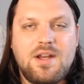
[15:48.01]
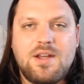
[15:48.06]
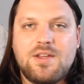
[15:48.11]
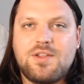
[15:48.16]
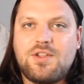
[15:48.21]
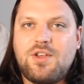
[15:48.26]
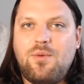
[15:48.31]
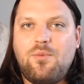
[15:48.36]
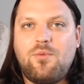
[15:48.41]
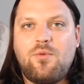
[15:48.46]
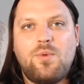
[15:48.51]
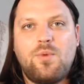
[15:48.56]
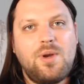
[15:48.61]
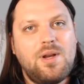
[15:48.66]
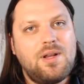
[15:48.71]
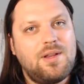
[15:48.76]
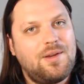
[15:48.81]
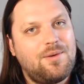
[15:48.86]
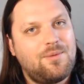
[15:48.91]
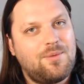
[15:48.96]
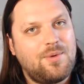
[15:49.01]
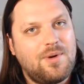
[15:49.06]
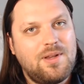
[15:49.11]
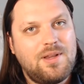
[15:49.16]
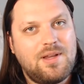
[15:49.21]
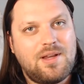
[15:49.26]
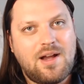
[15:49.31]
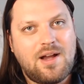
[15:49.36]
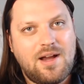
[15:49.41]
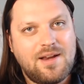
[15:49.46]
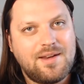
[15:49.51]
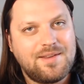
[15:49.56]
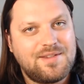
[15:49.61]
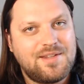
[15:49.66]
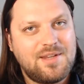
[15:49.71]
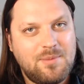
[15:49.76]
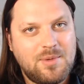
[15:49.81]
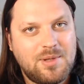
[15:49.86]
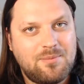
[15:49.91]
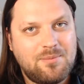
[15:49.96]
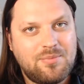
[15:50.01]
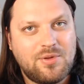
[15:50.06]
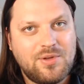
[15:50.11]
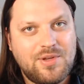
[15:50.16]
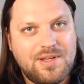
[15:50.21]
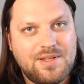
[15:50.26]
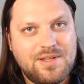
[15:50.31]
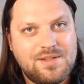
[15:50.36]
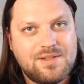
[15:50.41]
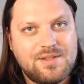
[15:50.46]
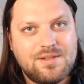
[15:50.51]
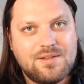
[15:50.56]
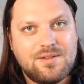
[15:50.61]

Some really, really kind of timid pleas